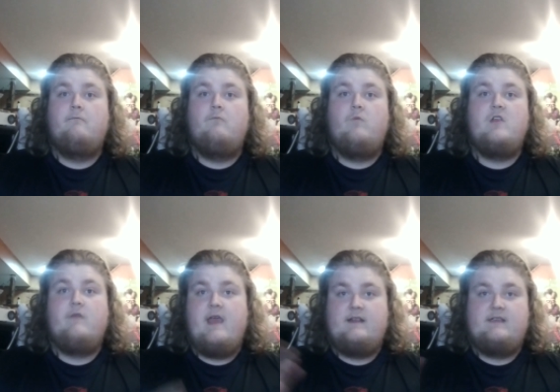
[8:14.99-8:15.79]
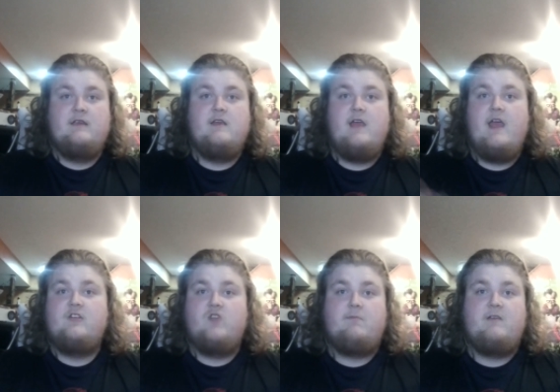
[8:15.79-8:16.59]
We don't get
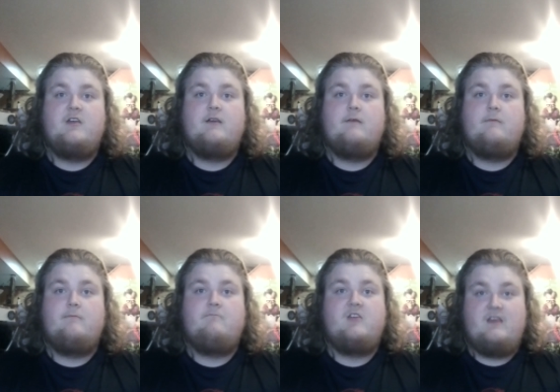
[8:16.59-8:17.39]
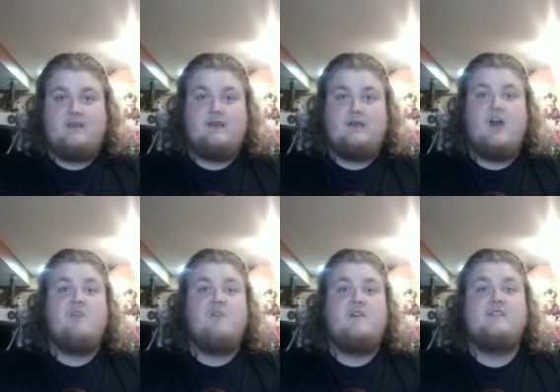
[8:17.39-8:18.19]
interrupted
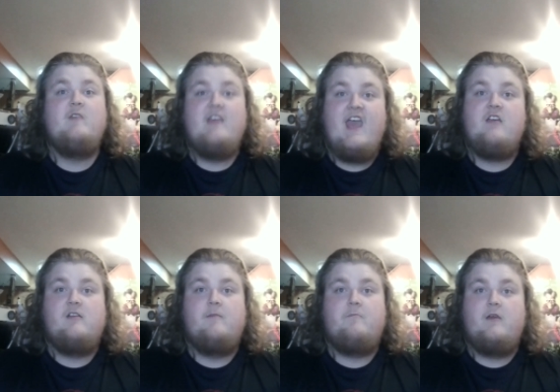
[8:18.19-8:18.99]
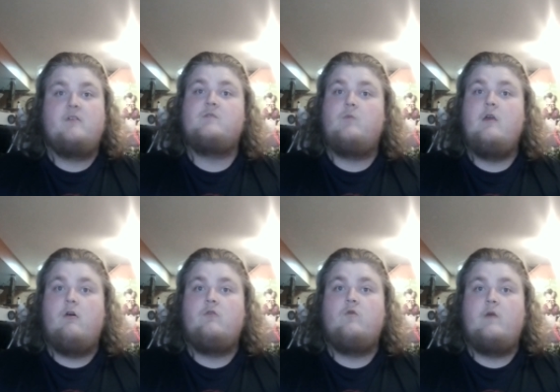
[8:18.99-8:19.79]
cut, because we hate clip appearance. We
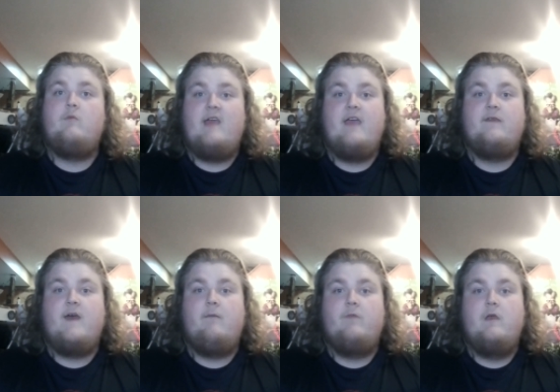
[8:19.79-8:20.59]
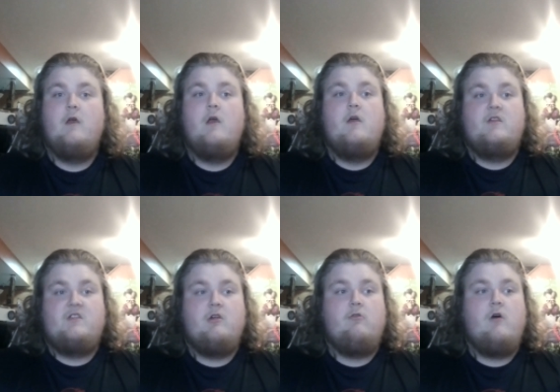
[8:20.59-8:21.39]
all agree we hate that.
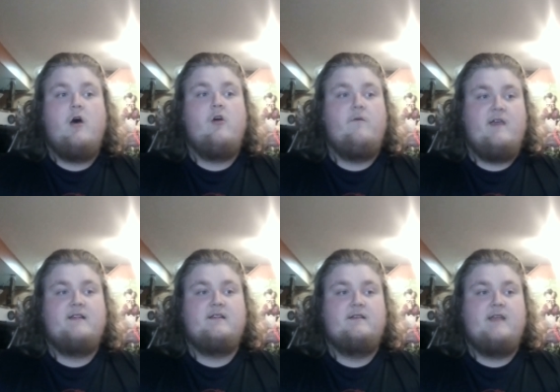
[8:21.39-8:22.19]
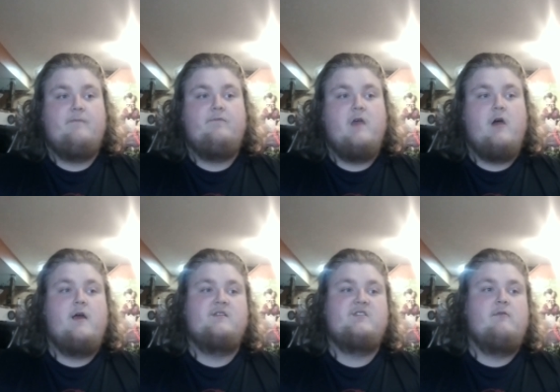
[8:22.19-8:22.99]
So, I hope you guys understand.
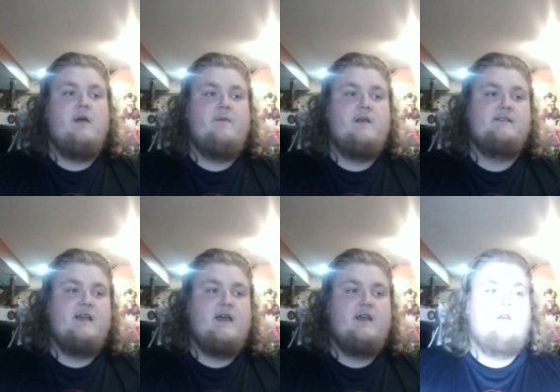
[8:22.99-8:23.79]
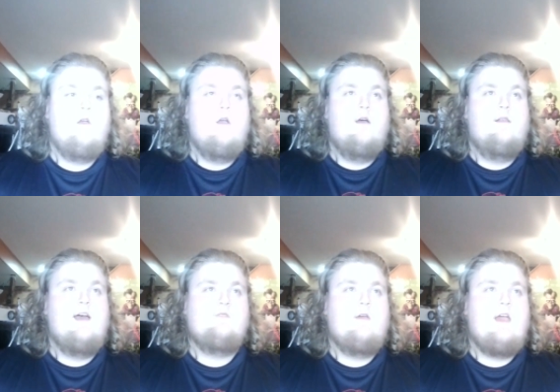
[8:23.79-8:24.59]
Alright, so enough being said,
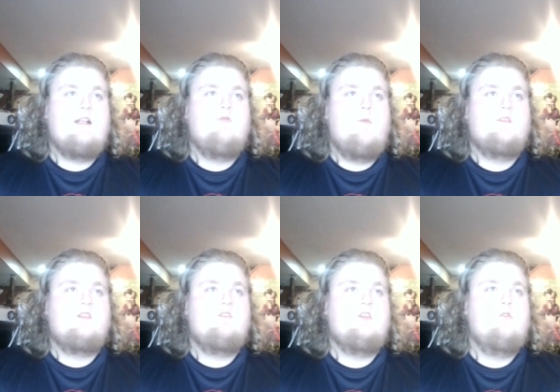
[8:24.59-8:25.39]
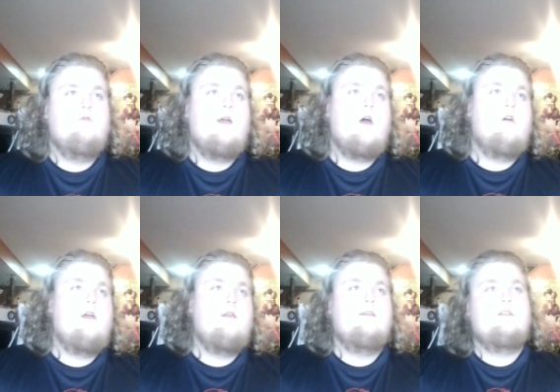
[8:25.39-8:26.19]
let's react to episode 2.
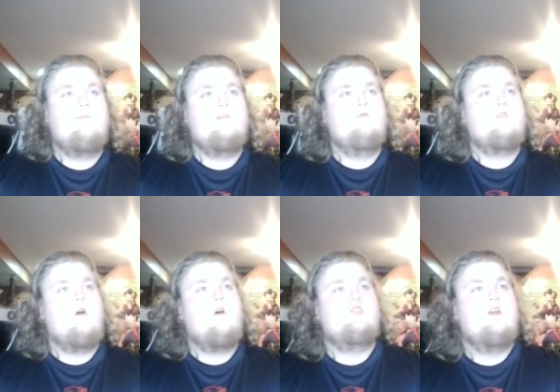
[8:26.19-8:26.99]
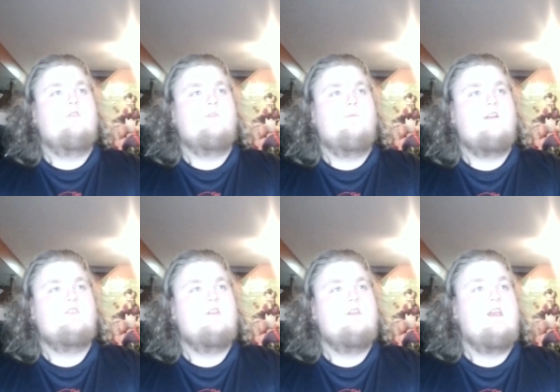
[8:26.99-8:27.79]
Alright, this episode is called Shadow
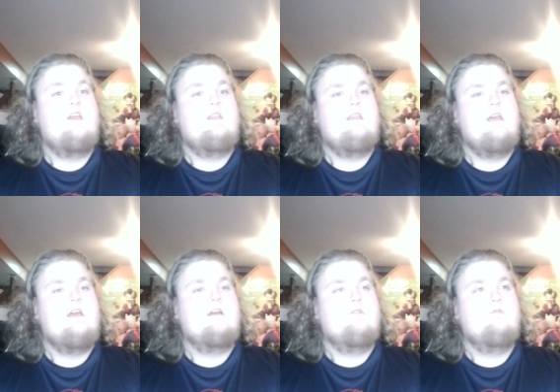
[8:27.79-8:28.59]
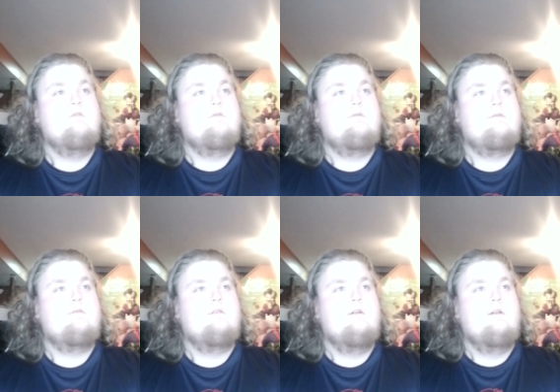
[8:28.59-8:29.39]
Depression, and yeah, oof.